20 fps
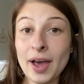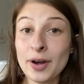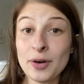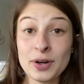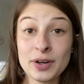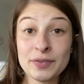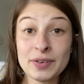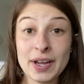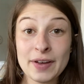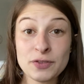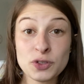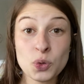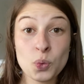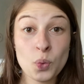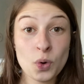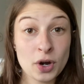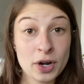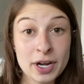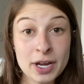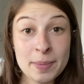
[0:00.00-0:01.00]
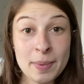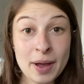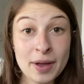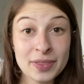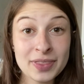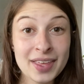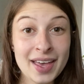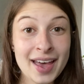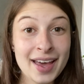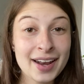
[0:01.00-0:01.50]
don't even have to worry
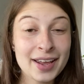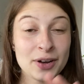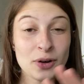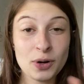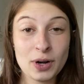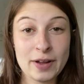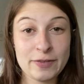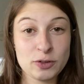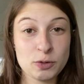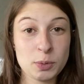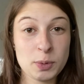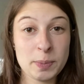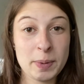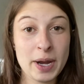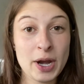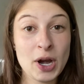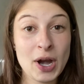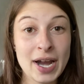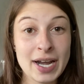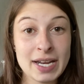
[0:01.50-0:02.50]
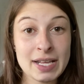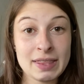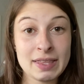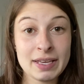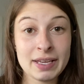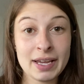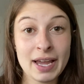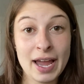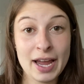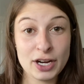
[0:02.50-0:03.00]
about that. I don't have to prepare
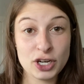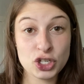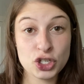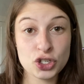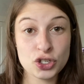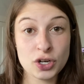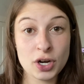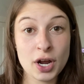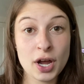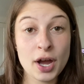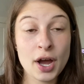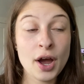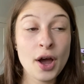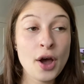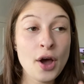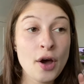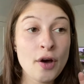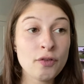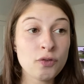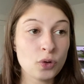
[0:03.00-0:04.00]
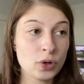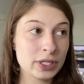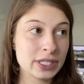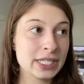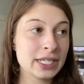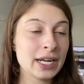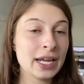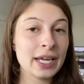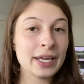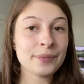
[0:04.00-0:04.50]
anything extra for
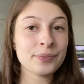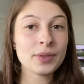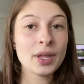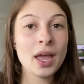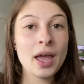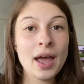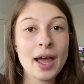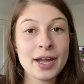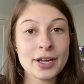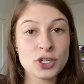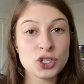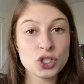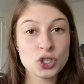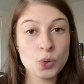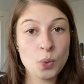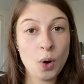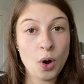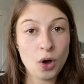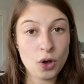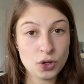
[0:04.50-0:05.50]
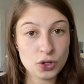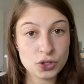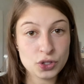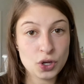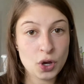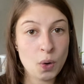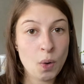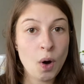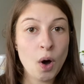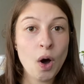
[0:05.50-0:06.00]
tonight. I do
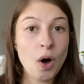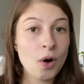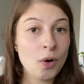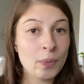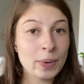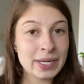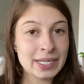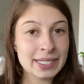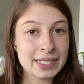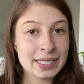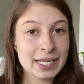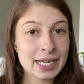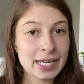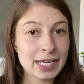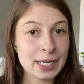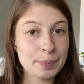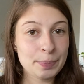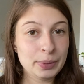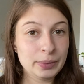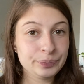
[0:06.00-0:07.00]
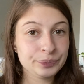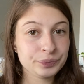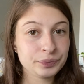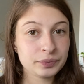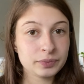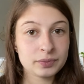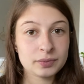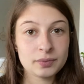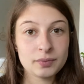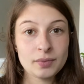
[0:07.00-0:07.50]
also always keep
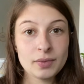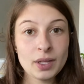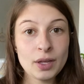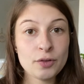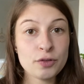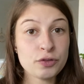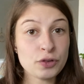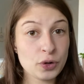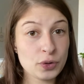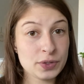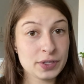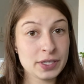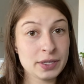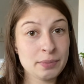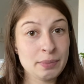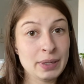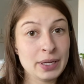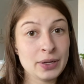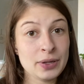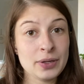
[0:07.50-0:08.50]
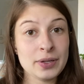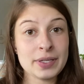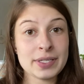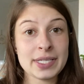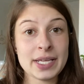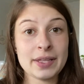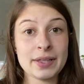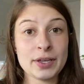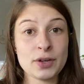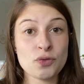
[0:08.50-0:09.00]
frozen meals
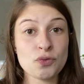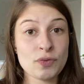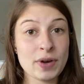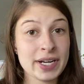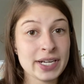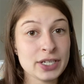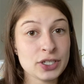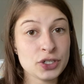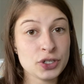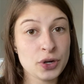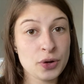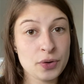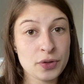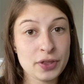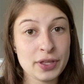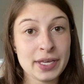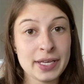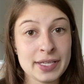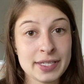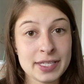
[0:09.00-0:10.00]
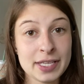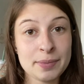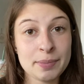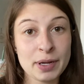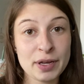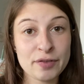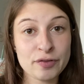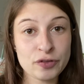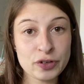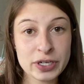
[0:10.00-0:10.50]
and like ready to go things in
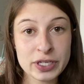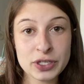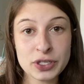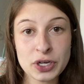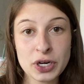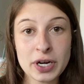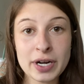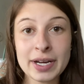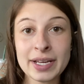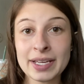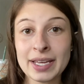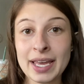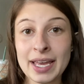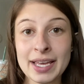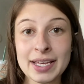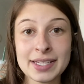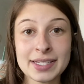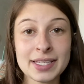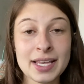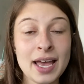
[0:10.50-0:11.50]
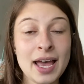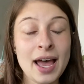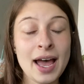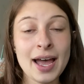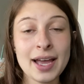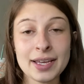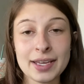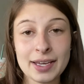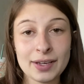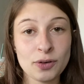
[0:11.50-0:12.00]
my freezer in case
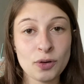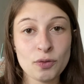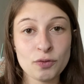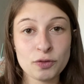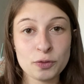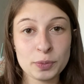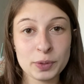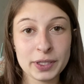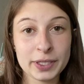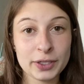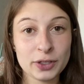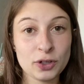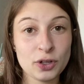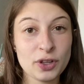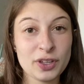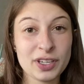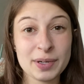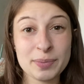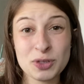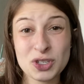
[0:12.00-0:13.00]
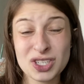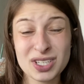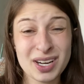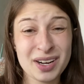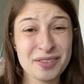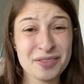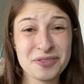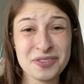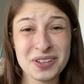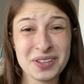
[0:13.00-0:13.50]
I get home from clinical and I'm just
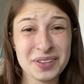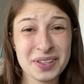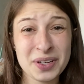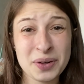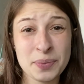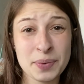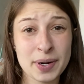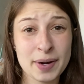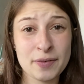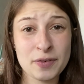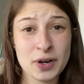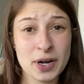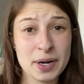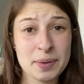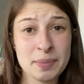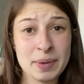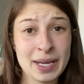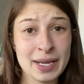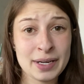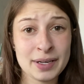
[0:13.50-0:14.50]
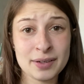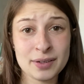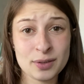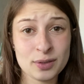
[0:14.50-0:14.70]
not feeling whatever I made